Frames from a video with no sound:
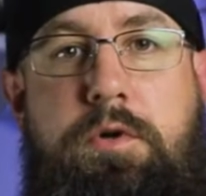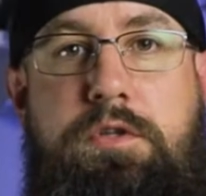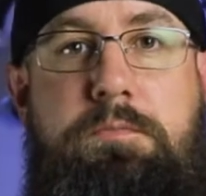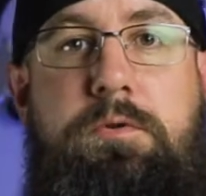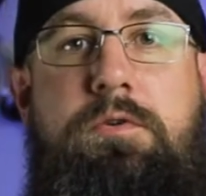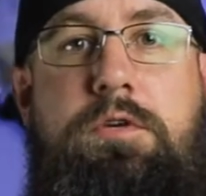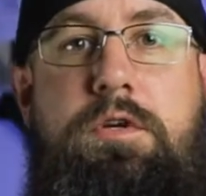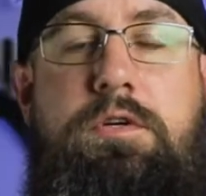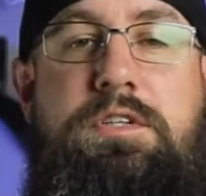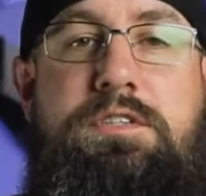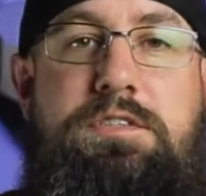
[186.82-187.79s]

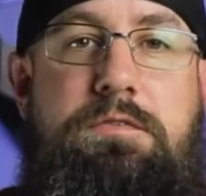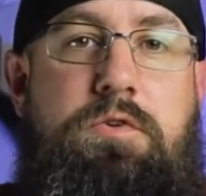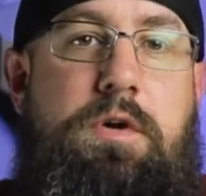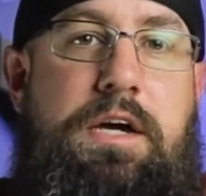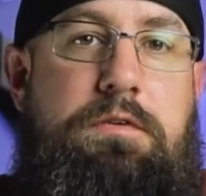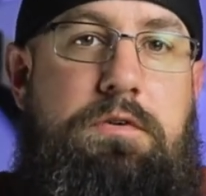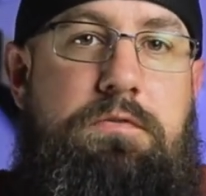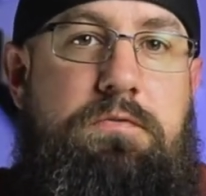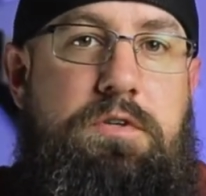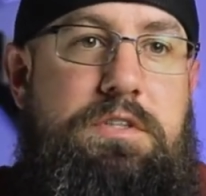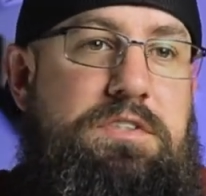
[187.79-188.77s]
Multi-protocol is if you have a
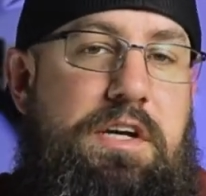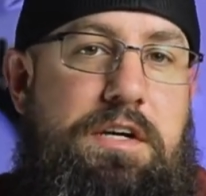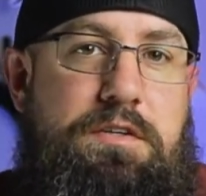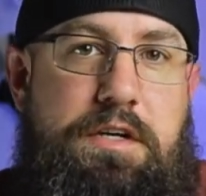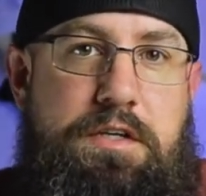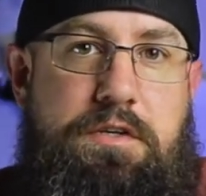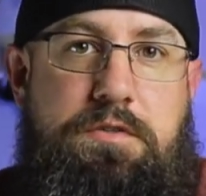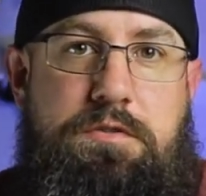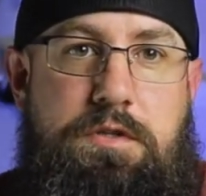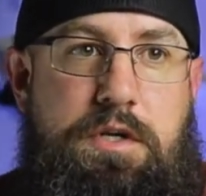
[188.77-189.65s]
FreeSky radio